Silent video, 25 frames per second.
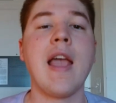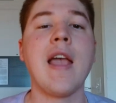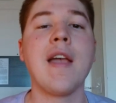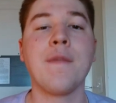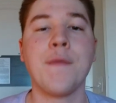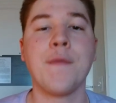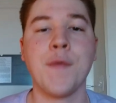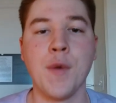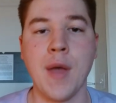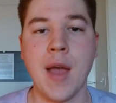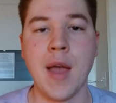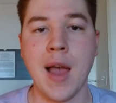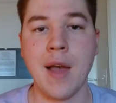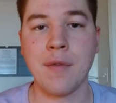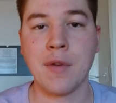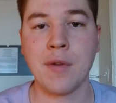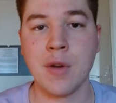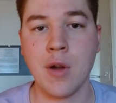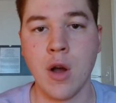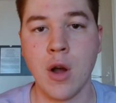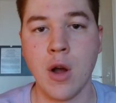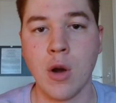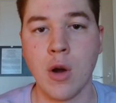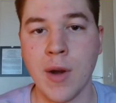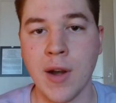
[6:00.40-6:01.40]
if you
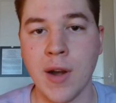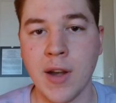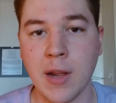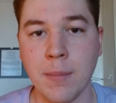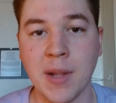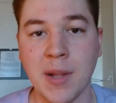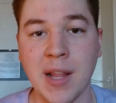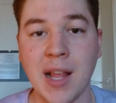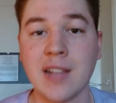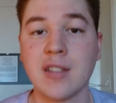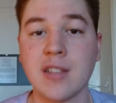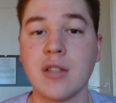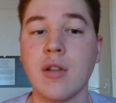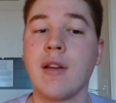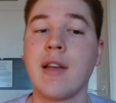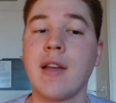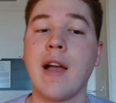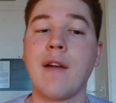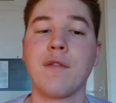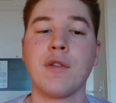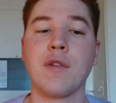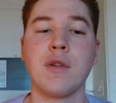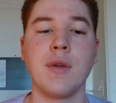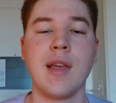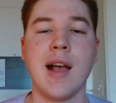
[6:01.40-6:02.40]
haven't already. But that's all I
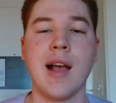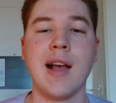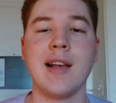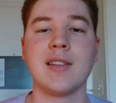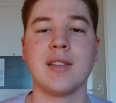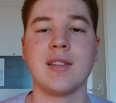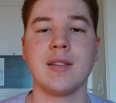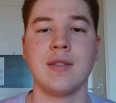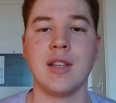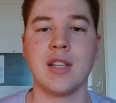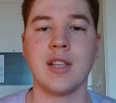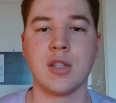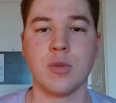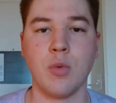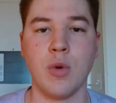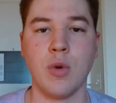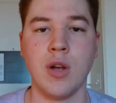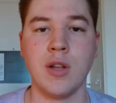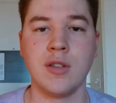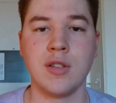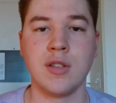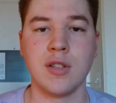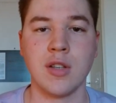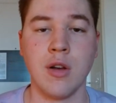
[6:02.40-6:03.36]
got for you guys in this one.